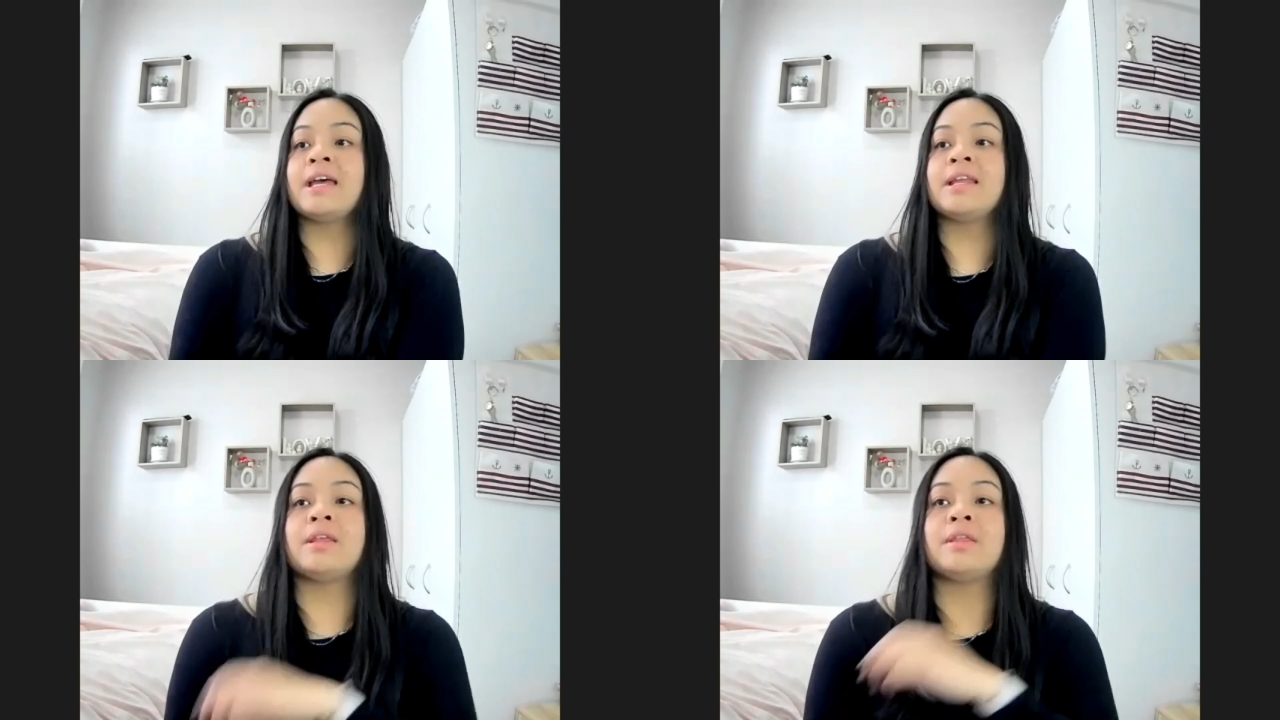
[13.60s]

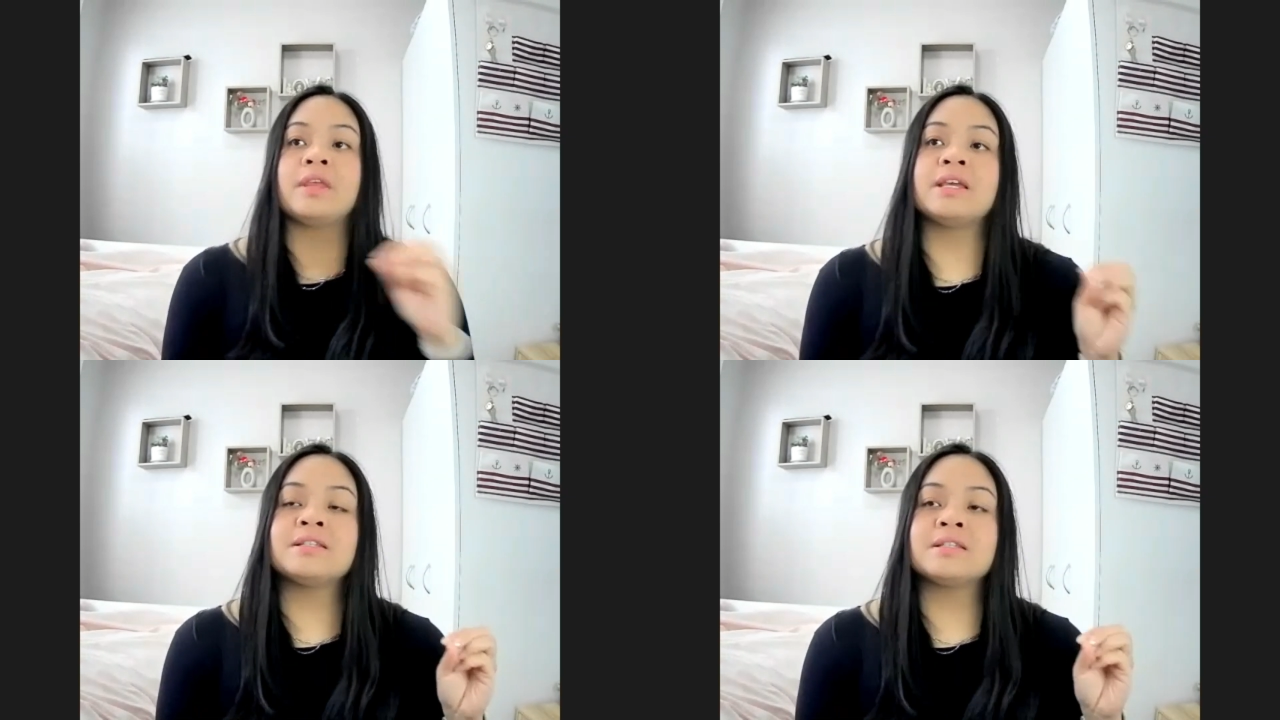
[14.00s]

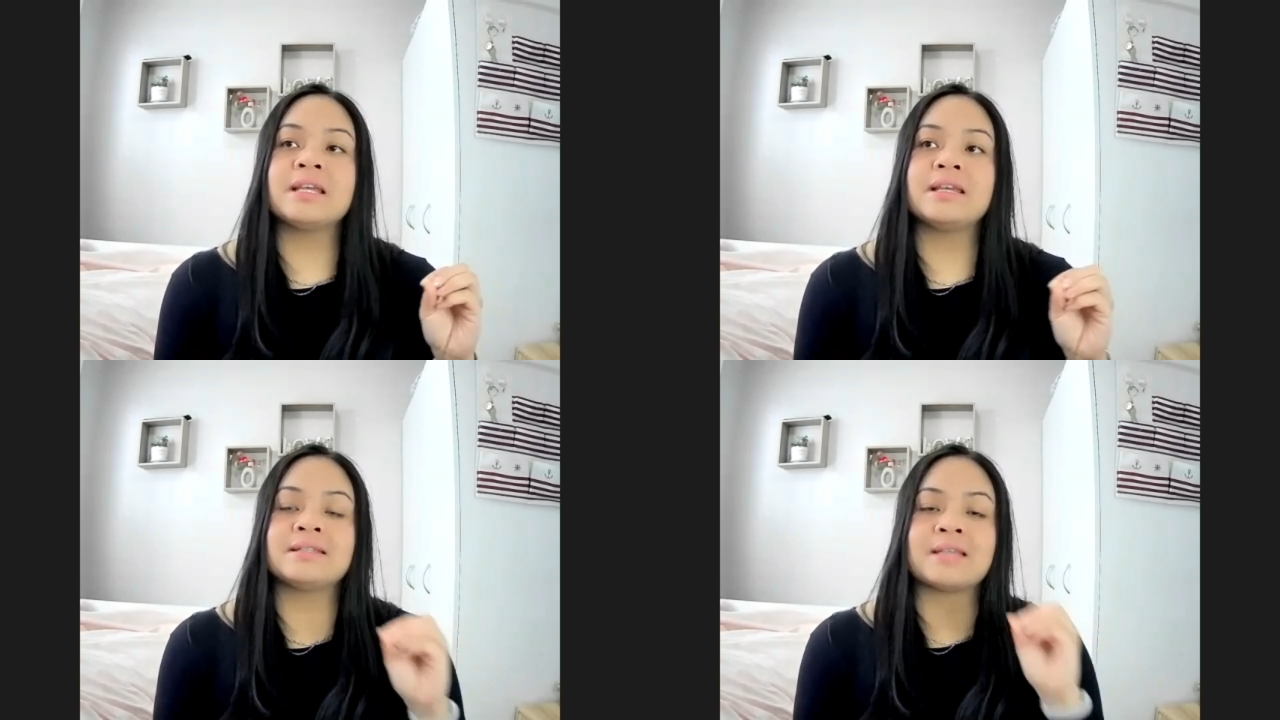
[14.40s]
And
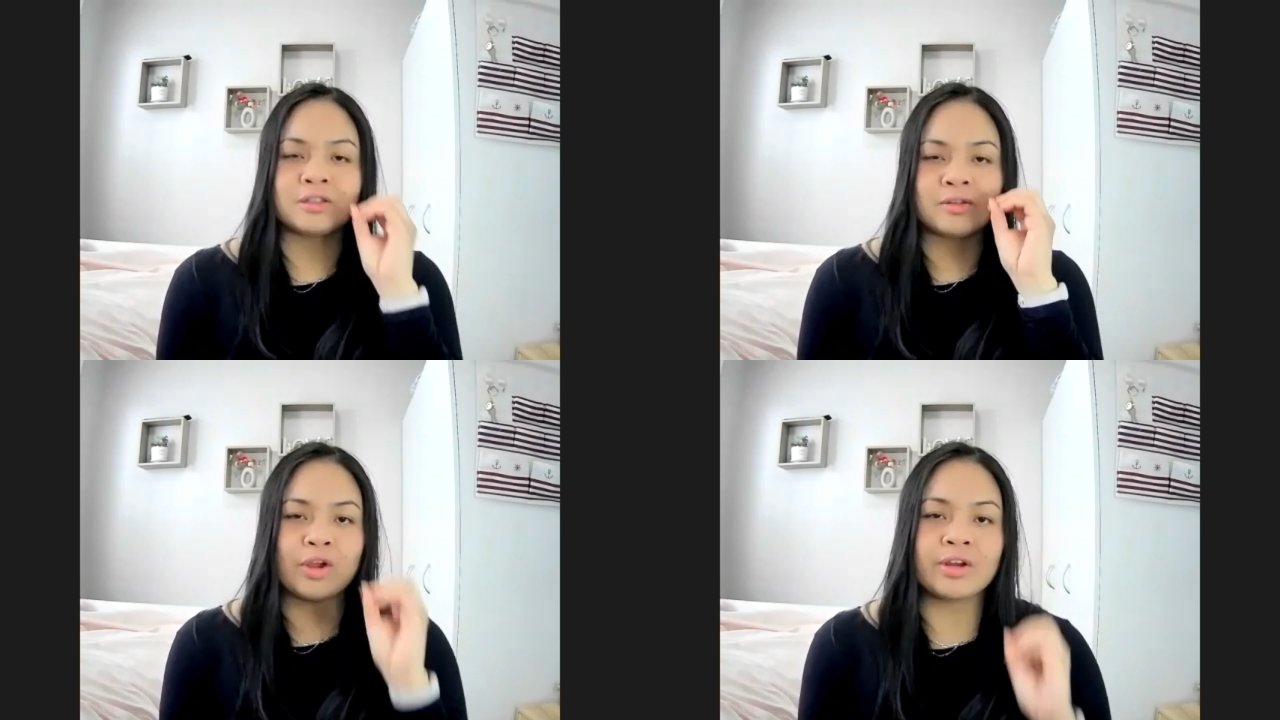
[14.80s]
this
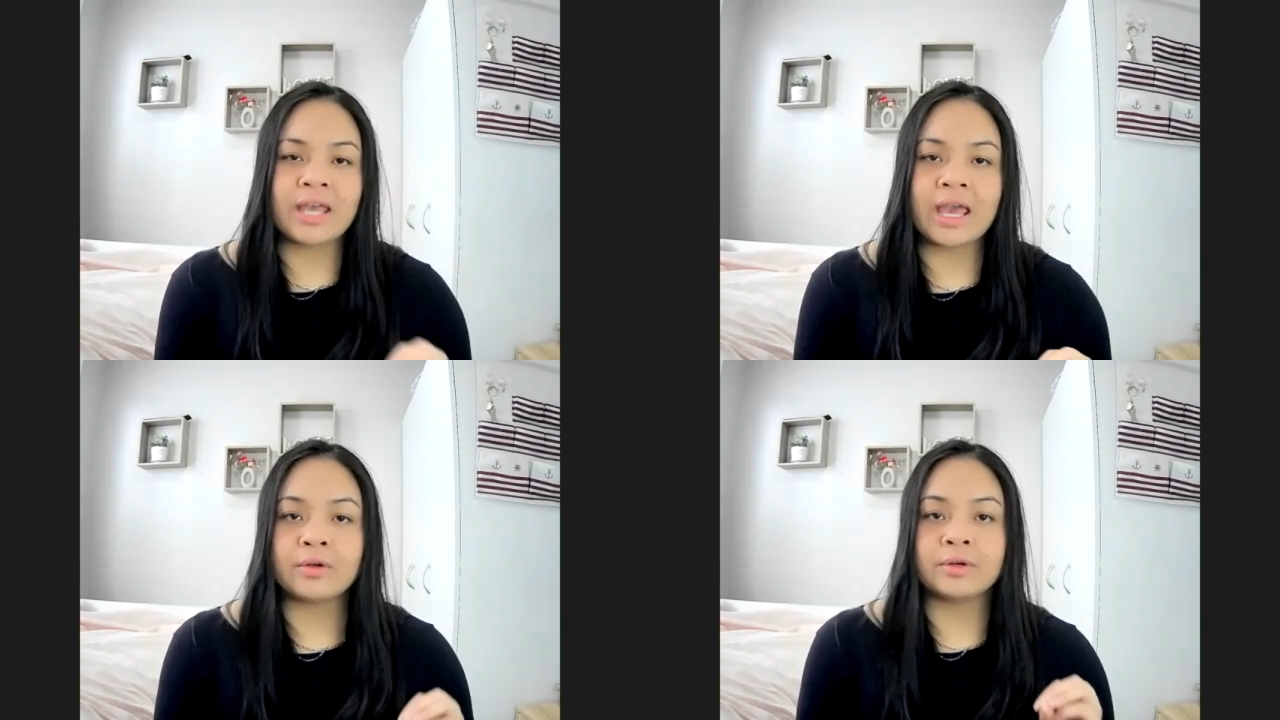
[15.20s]
sounds
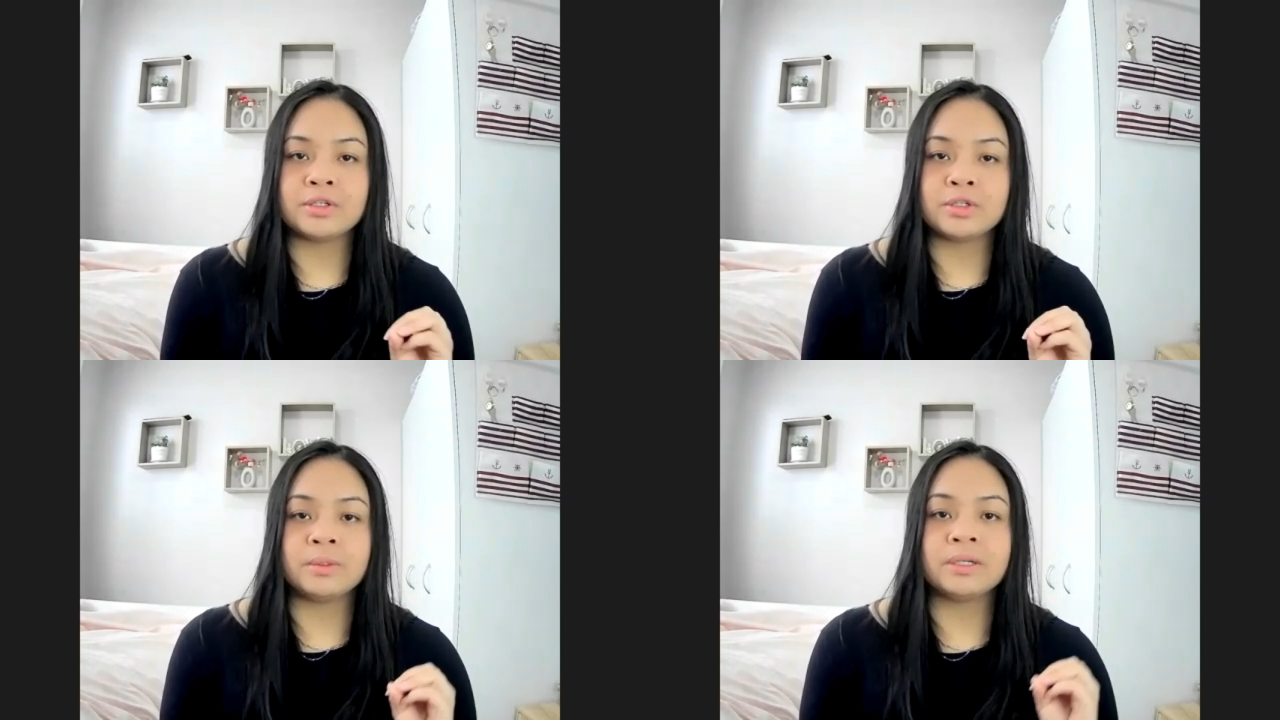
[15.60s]
very
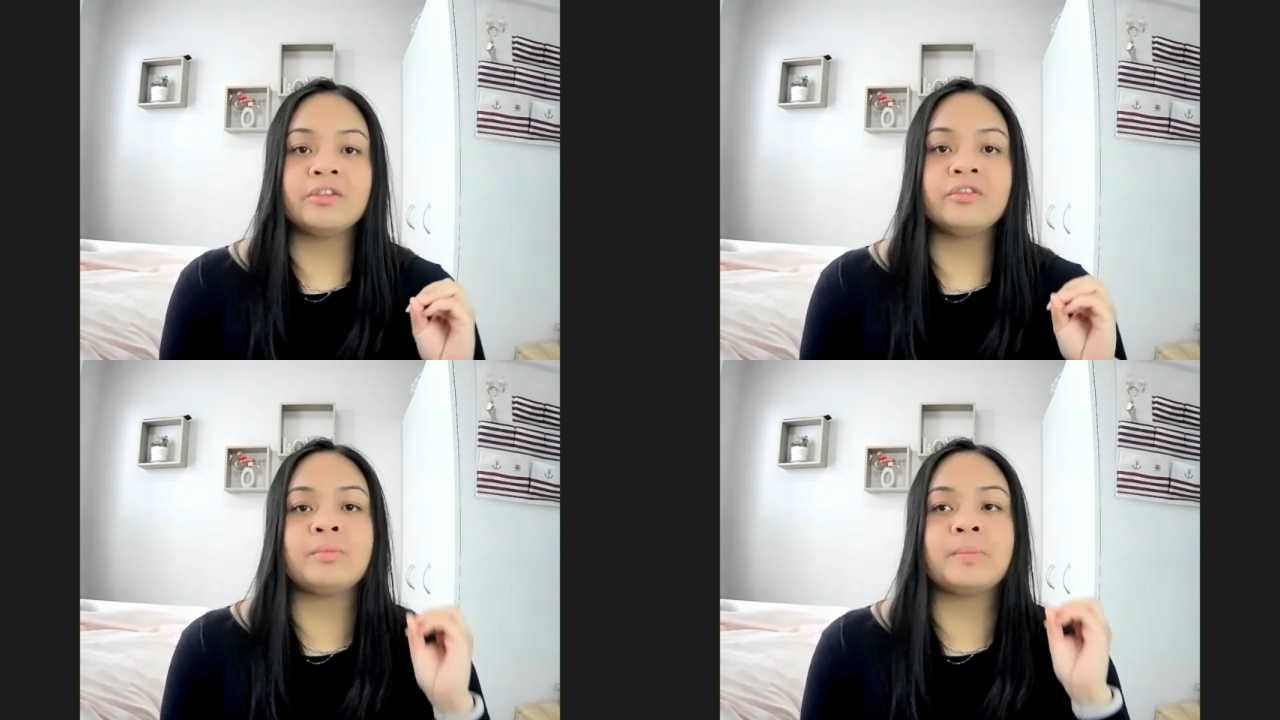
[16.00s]

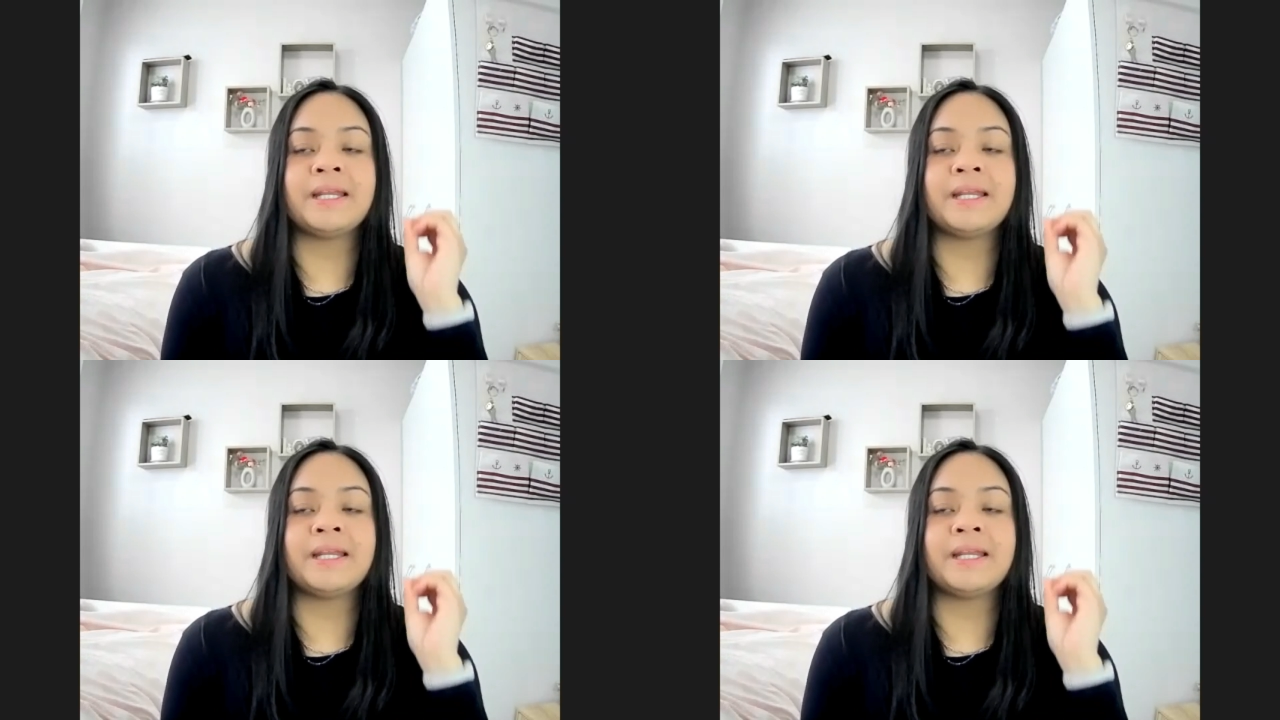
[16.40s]
counterintuitive,